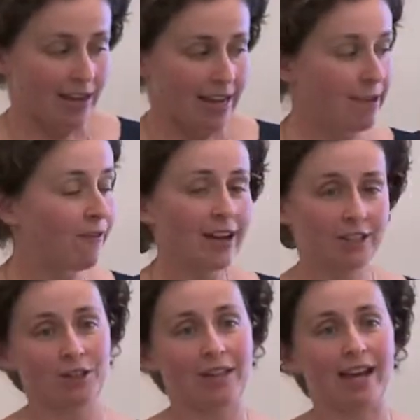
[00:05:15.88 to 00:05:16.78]
If I
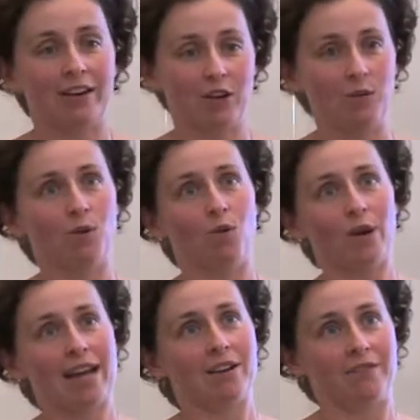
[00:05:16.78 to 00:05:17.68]
do that, you will
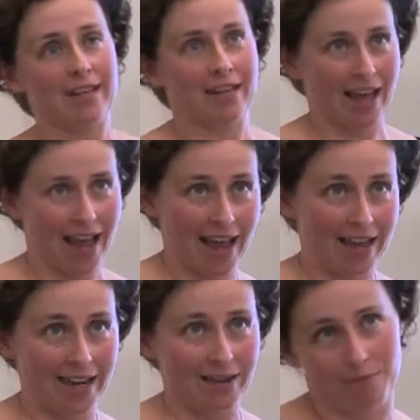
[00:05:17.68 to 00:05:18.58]
walk out of here,
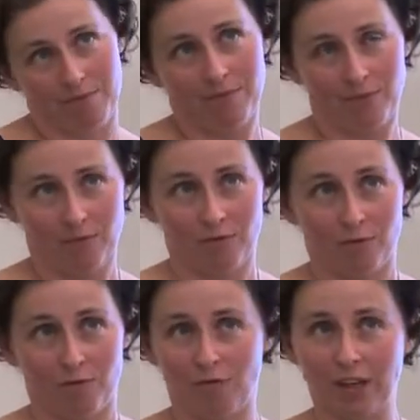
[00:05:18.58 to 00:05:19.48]
A,
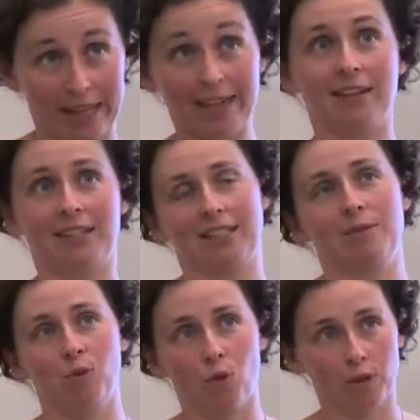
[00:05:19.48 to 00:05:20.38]
relentlessly
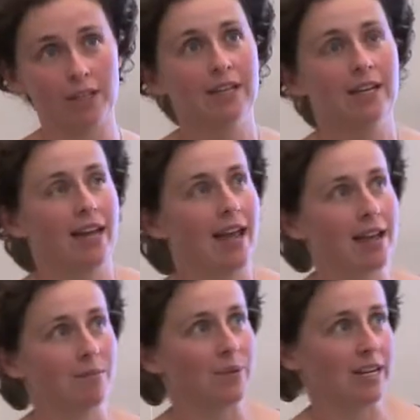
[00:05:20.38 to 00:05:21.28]
bored,
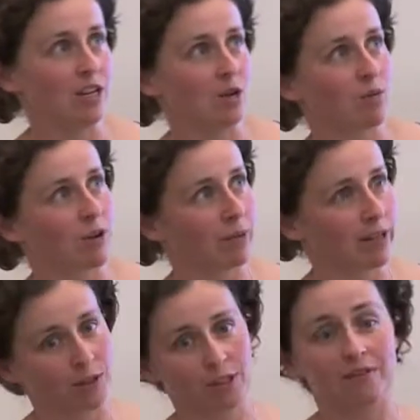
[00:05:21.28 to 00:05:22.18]
and B, you will probably
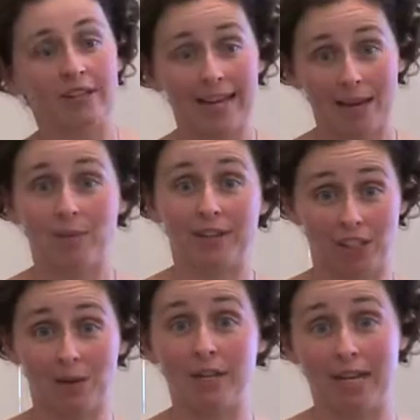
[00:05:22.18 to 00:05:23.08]
also forget by the
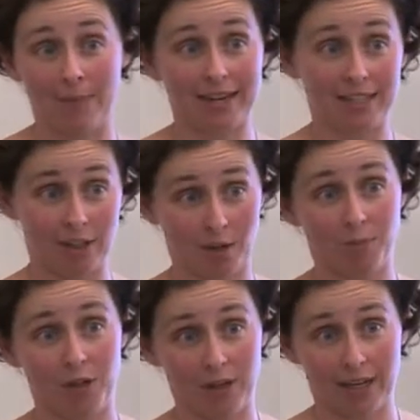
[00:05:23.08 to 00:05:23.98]
time you get back to your
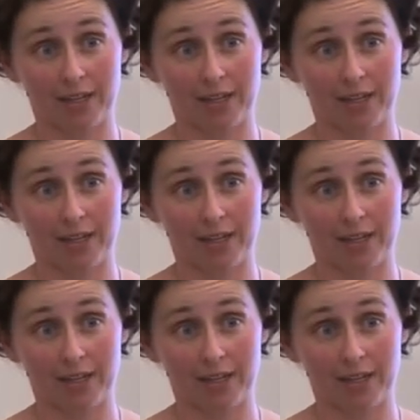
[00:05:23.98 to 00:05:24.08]
computer.